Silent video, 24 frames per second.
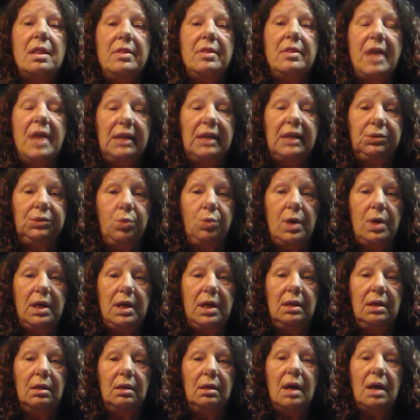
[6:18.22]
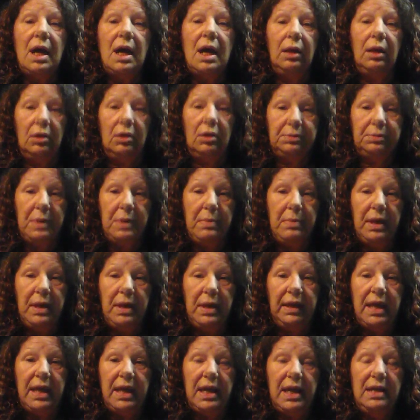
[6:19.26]
That's when I lost my
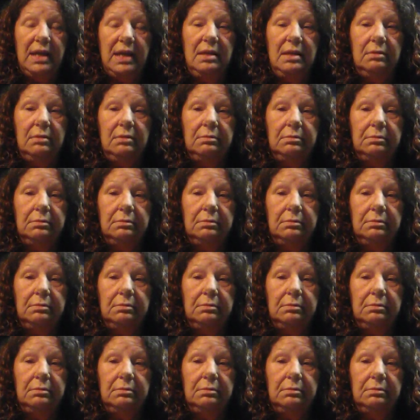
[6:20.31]
Medicaid,